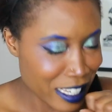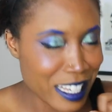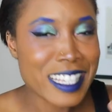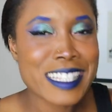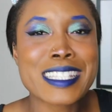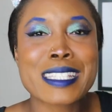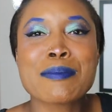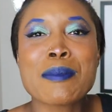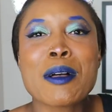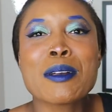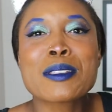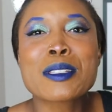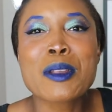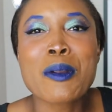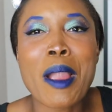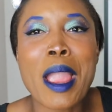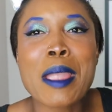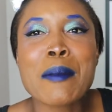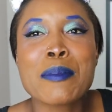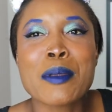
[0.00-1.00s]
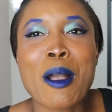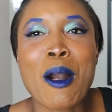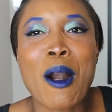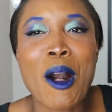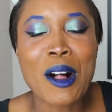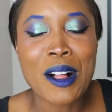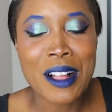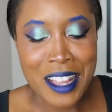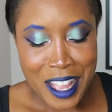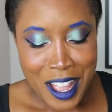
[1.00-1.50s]
It smells grape,
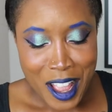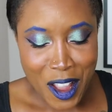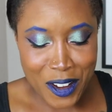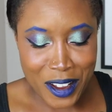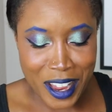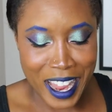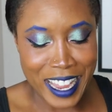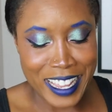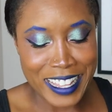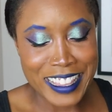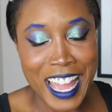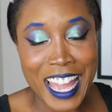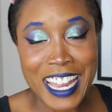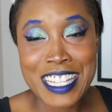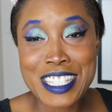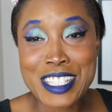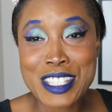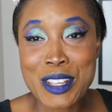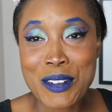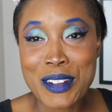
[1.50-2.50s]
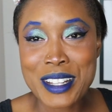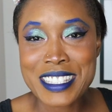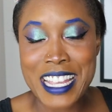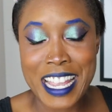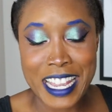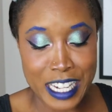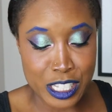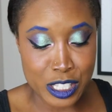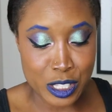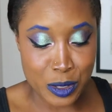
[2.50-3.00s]
y'all. Okay, that is so
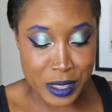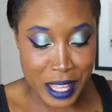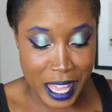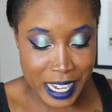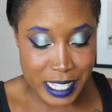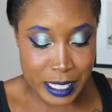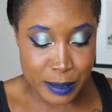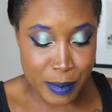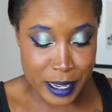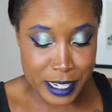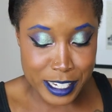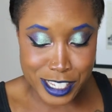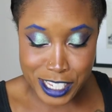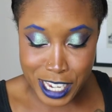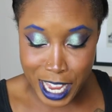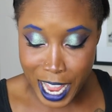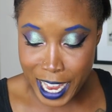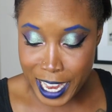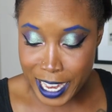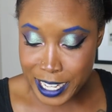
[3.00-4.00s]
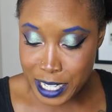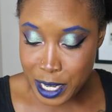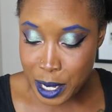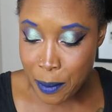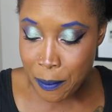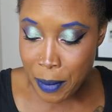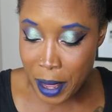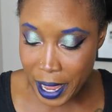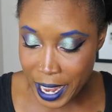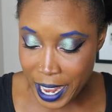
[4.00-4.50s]
exciting. So that is my Shine
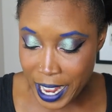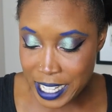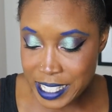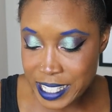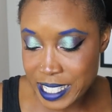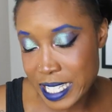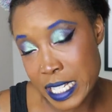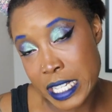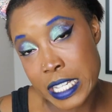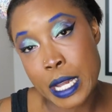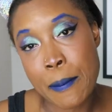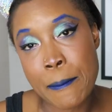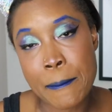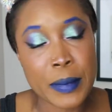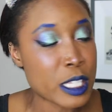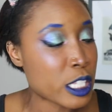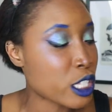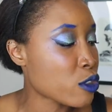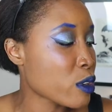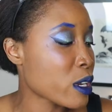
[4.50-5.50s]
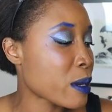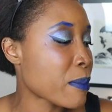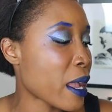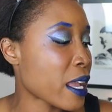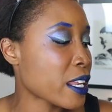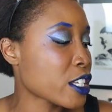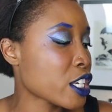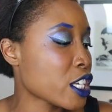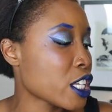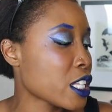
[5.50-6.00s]
by SD mystery
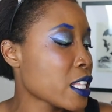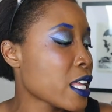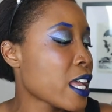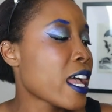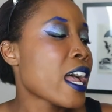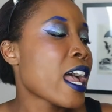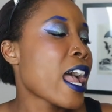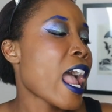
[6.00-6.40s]
bundle.